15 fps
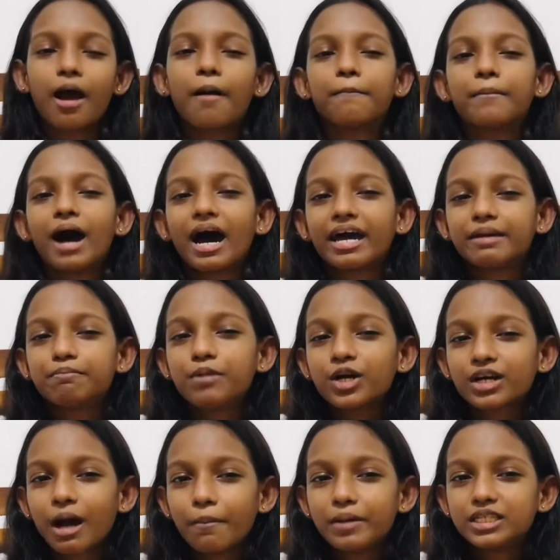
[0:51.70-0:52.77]
my book
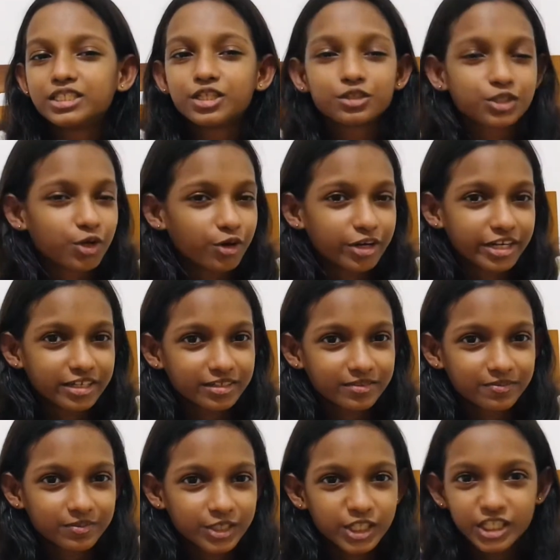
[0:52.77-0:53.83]
cupboard tutorial.
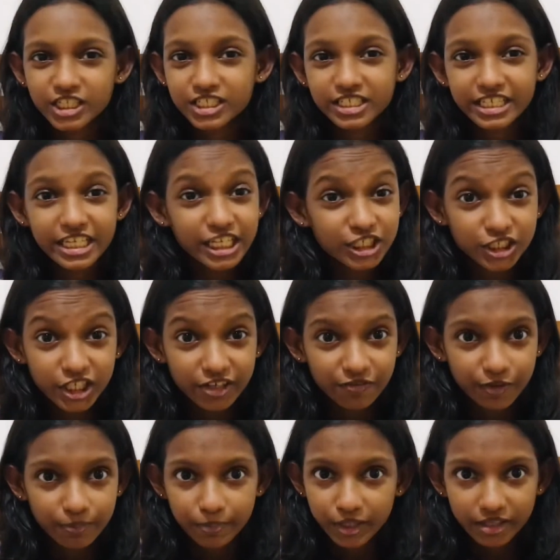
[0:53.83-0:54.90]
You'll see each and
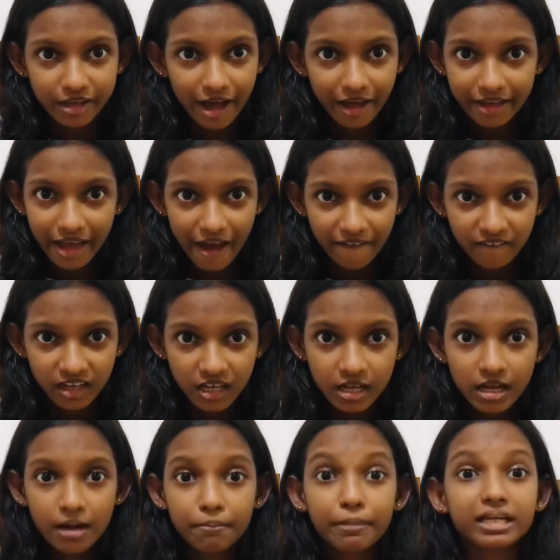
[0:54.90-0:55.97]
every book I
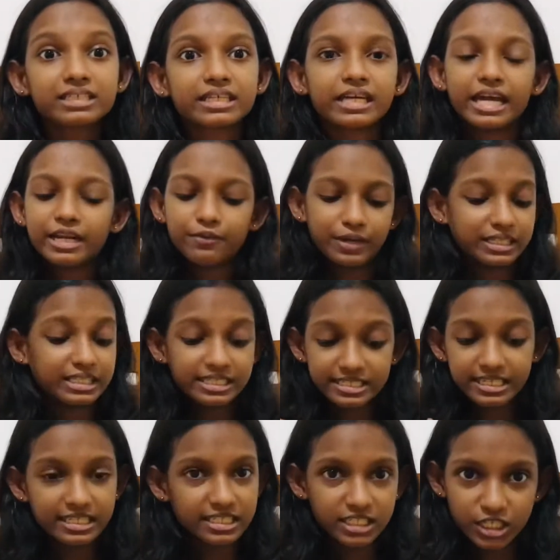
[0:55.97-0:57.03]
have. But anyway, this
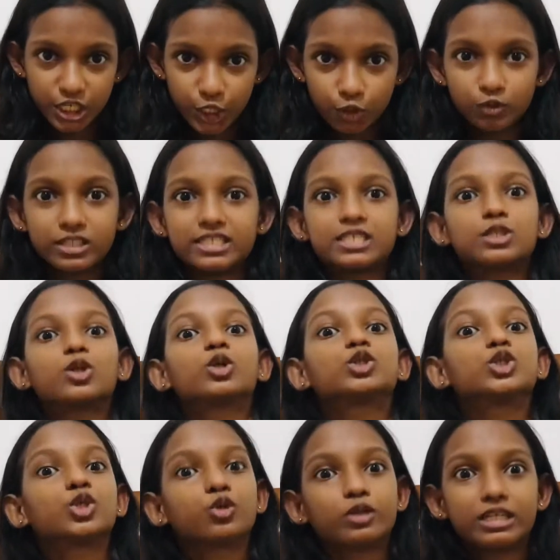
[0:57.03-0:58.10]
set is new. This is not
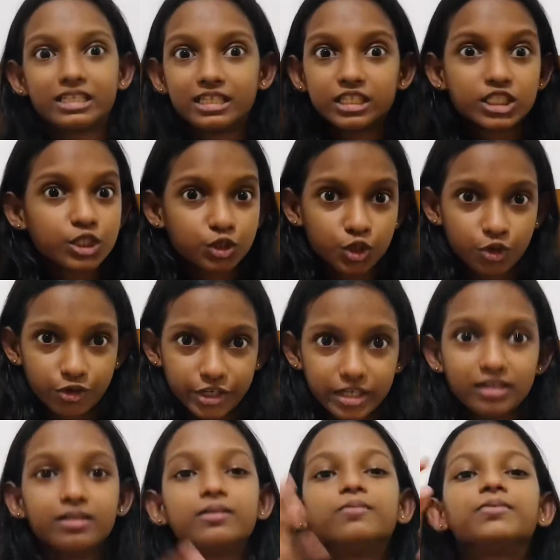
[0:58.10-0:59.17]
shown in the
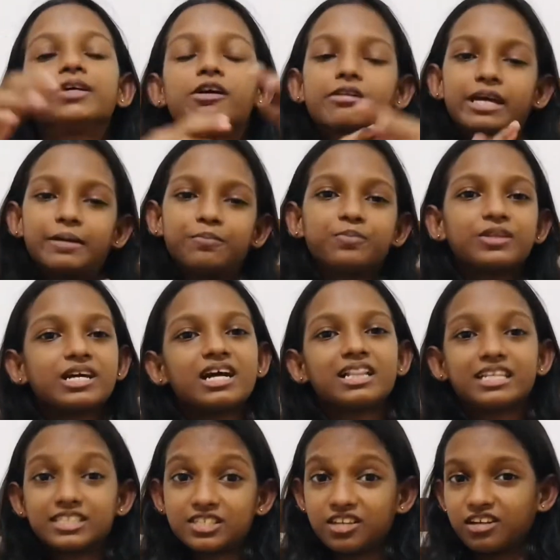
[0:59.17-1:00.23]
tutorial. Okay,
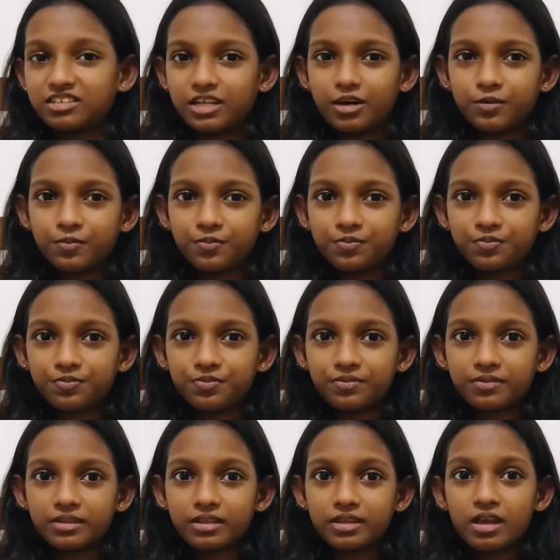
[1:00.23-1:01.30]
let's start now.
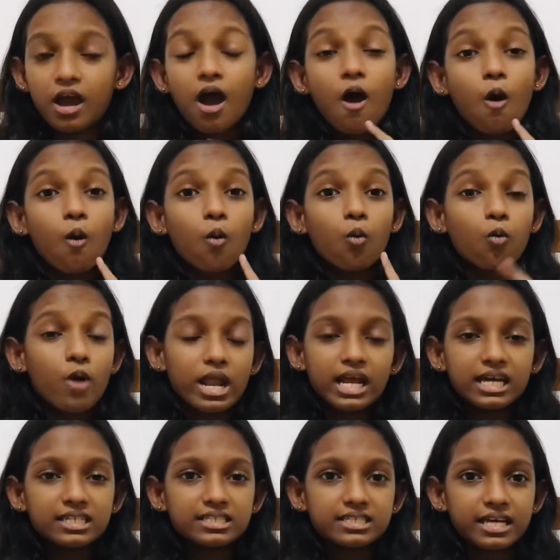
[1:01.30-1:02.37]
When
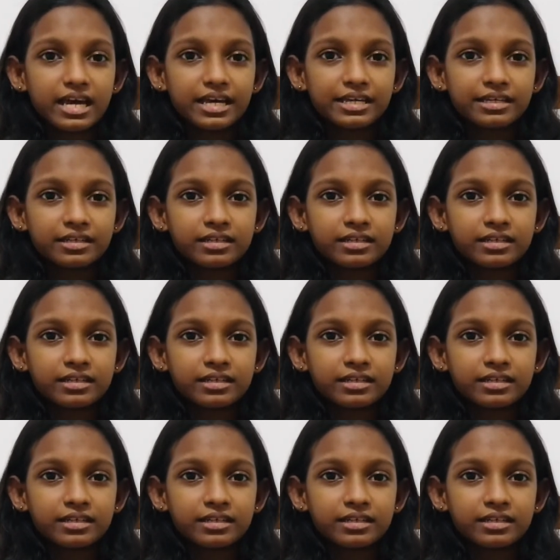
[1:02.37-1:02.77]
I say